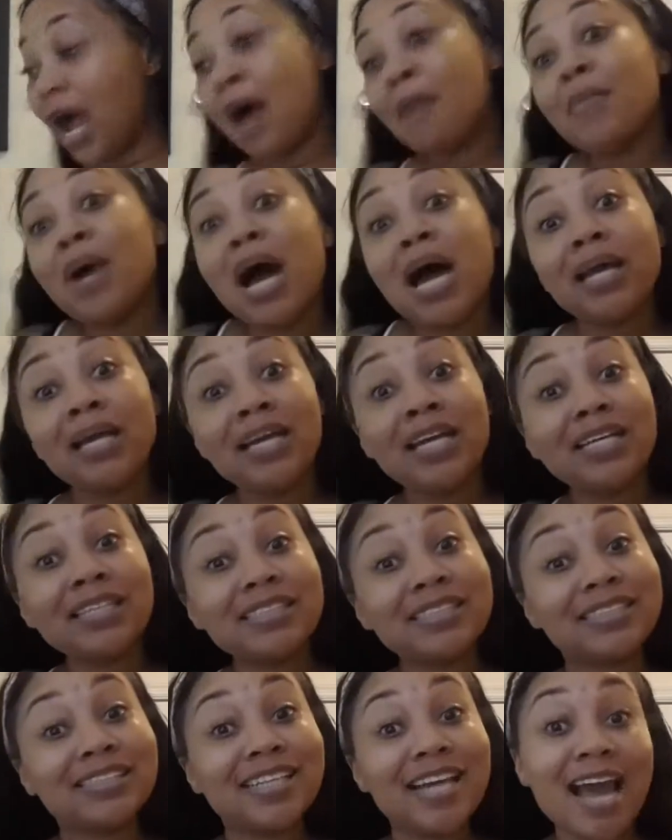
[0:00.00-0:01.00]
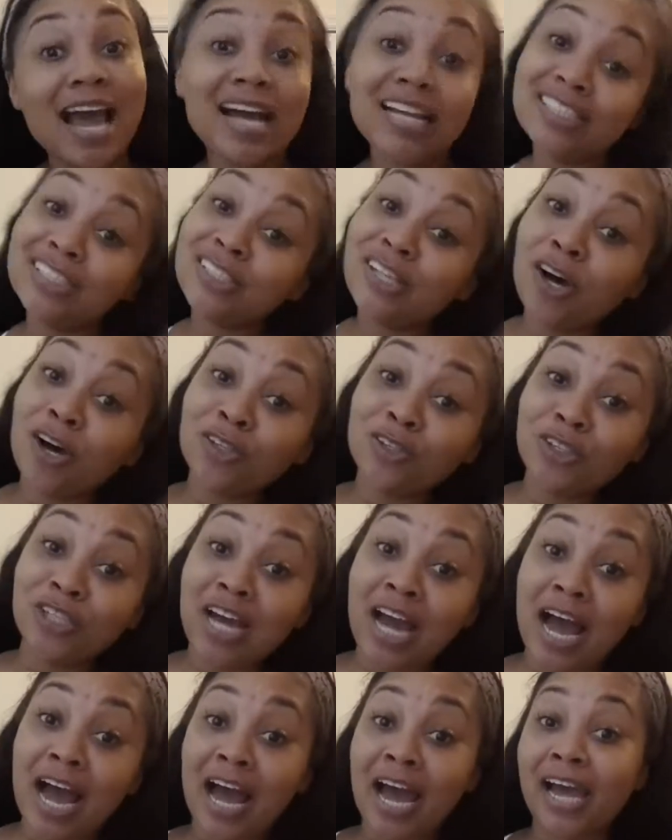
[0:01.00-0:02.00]
I'm honest. Told
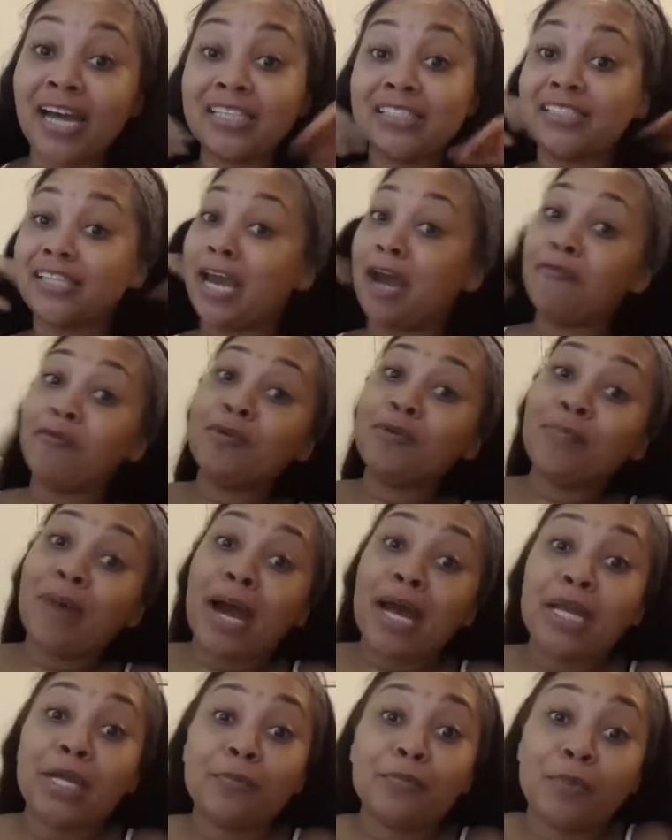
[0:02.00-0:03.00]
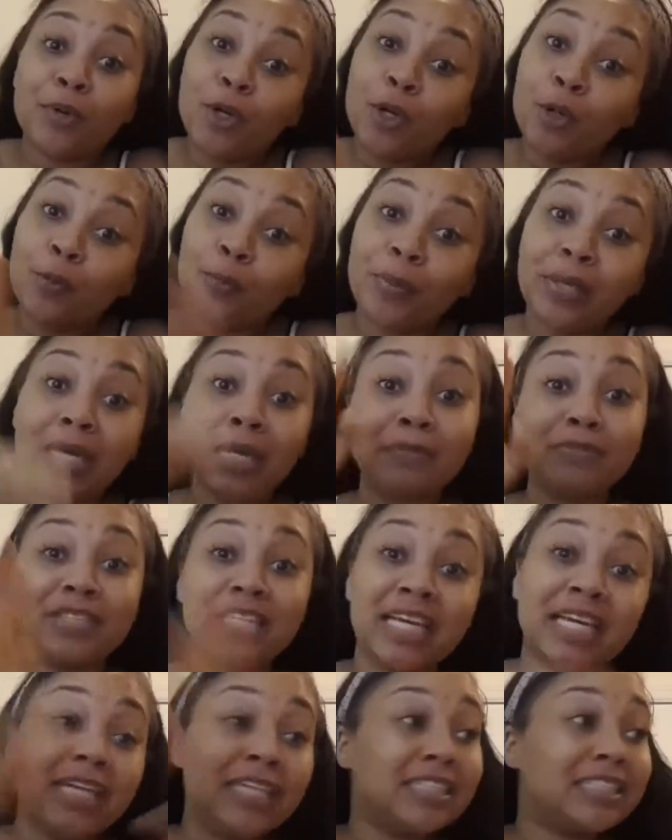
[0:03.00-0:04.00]
you guys, everybody poo, peeps,
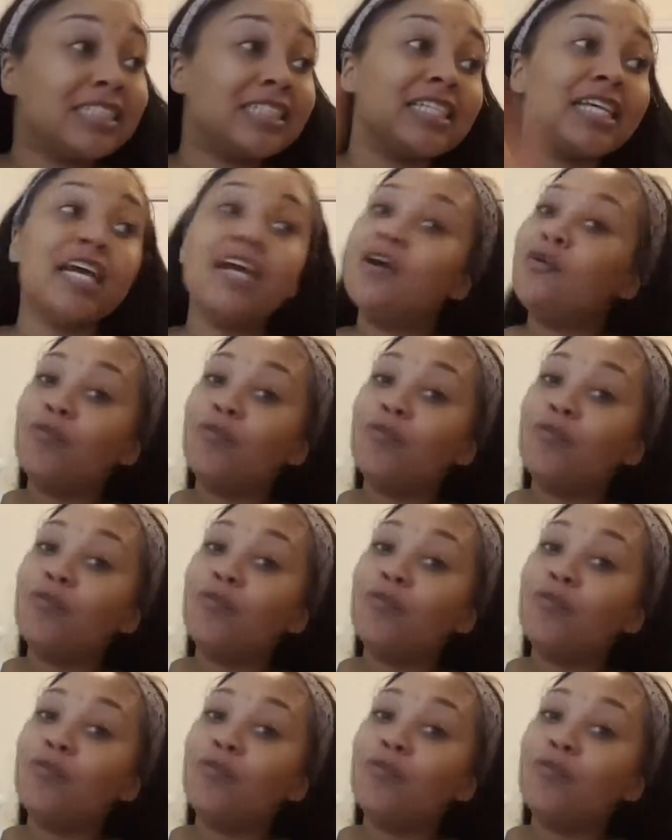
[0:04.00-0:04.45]
eats.